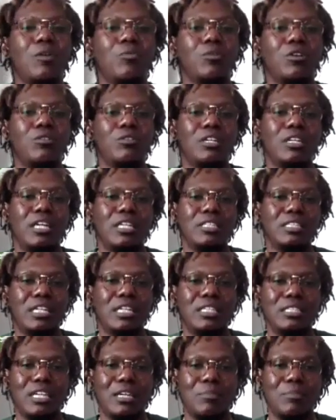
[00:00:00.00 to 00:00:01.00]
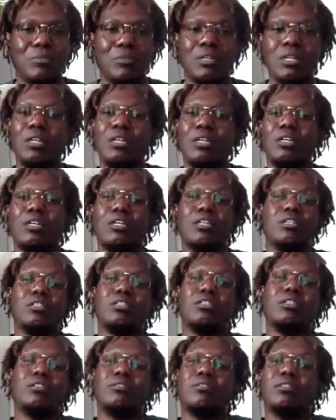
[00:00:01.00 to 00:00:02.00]
Rowling as an example.
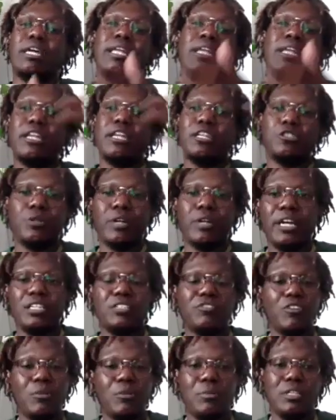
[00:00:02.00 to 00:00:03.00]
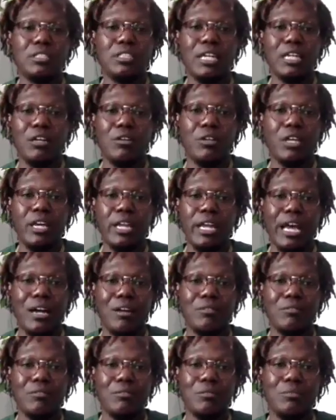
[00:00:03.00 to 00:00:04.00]
That lady's transphobic as I'll get out.